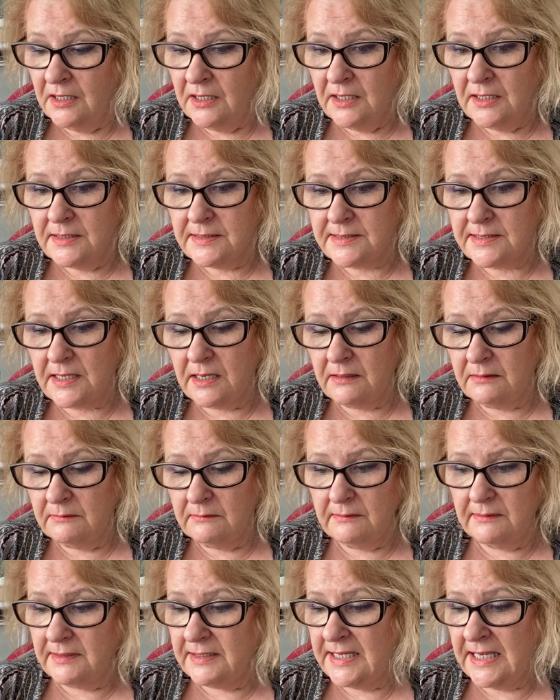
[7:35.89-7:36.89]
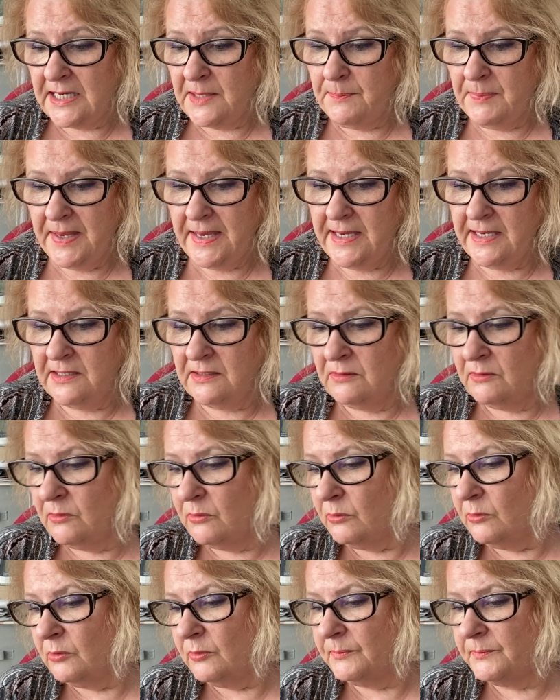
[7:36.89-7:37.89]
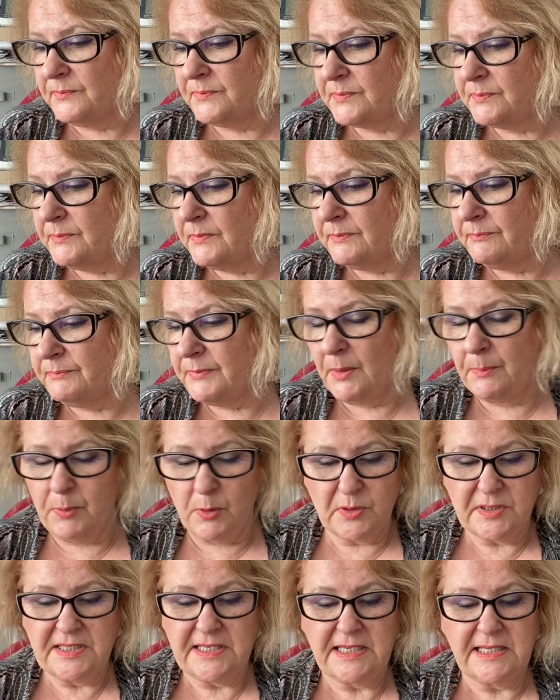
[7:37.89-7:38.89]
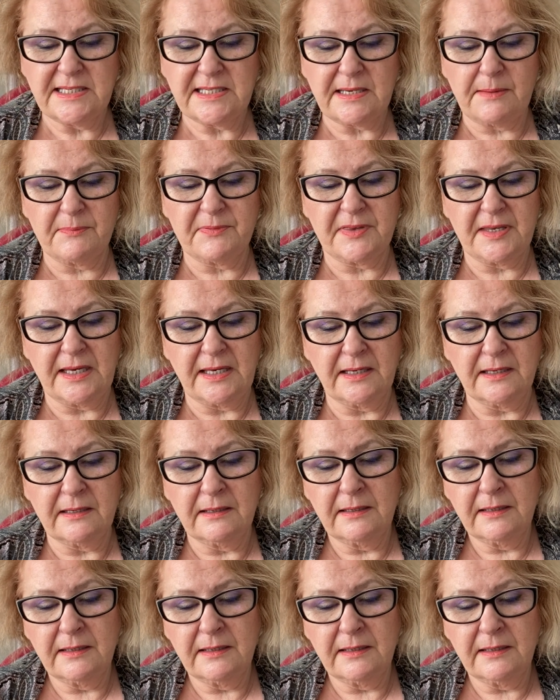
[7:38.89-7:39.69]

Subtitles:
So get a pin or a pointy something